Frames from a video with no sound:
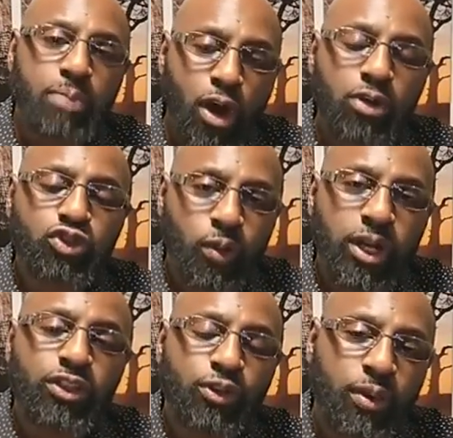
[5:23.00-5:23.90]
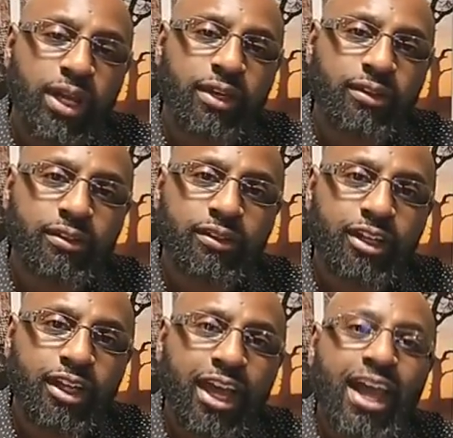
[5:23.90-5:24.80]
Part 23,
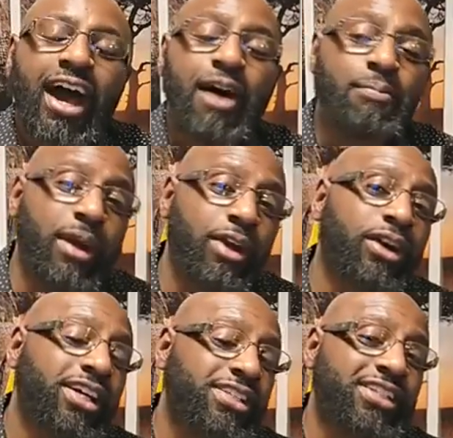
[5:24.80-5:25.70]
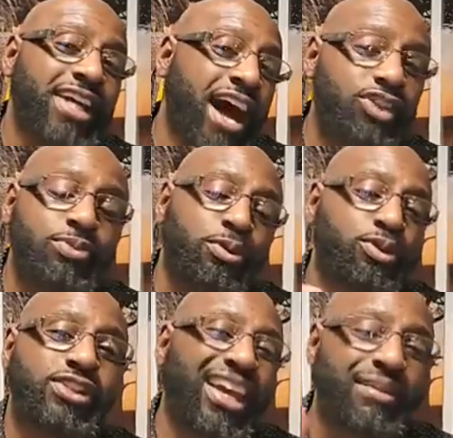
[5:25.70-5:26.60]
America's Gospel,
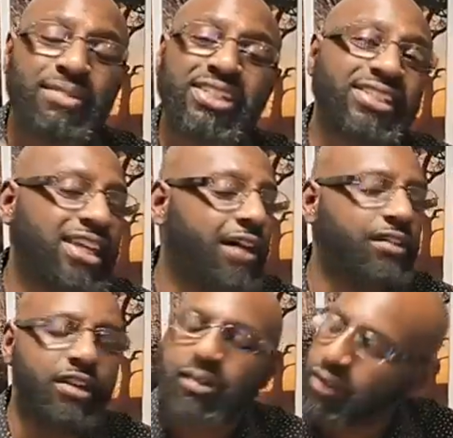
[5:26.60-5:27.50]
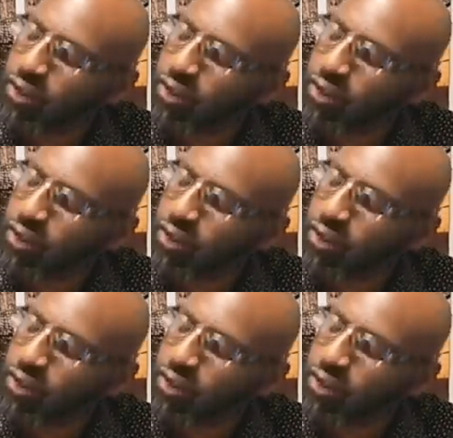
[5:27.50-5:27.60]
Segment 7.